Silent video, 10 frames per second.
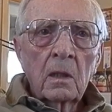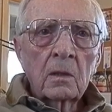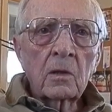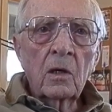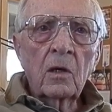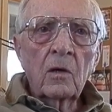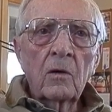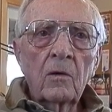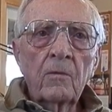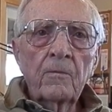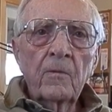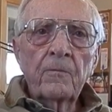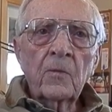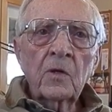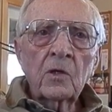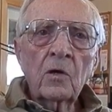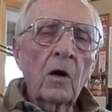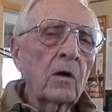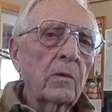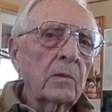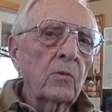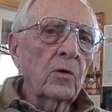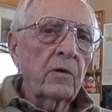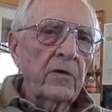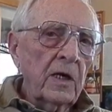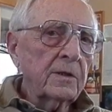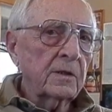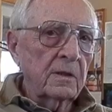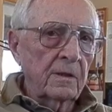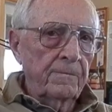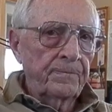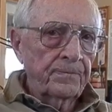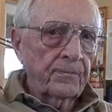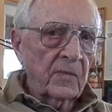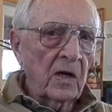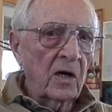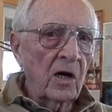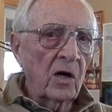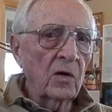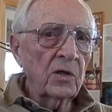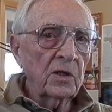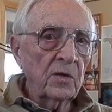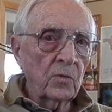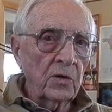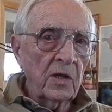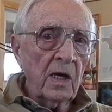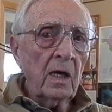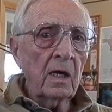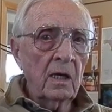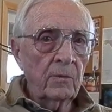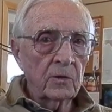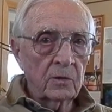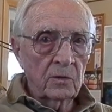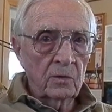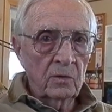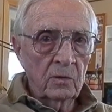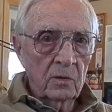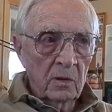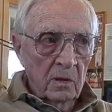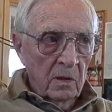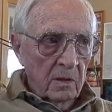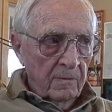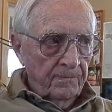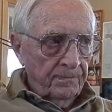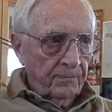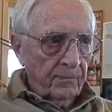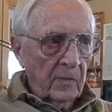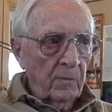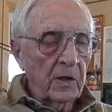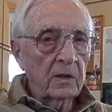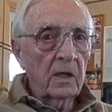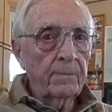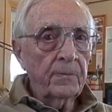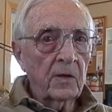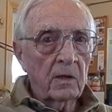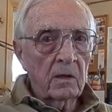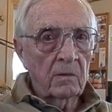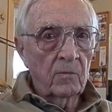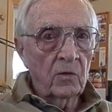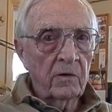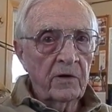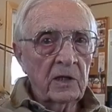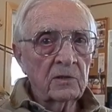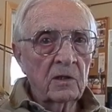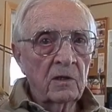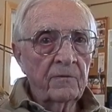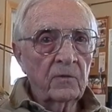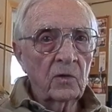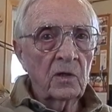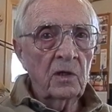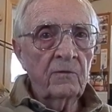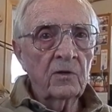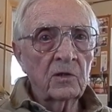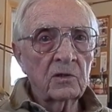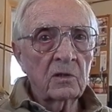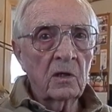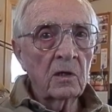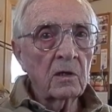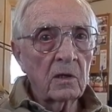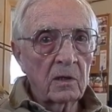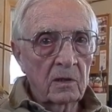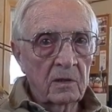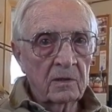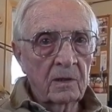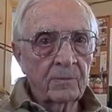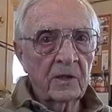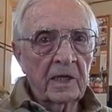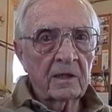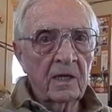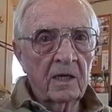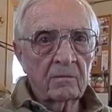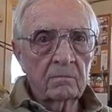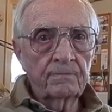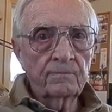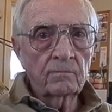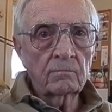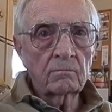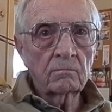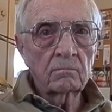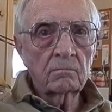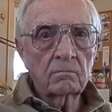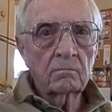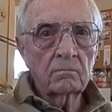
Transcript: So when you talk about motivation, now how did they, were they able to build up their motivation enough to even start on something like that? Hmm.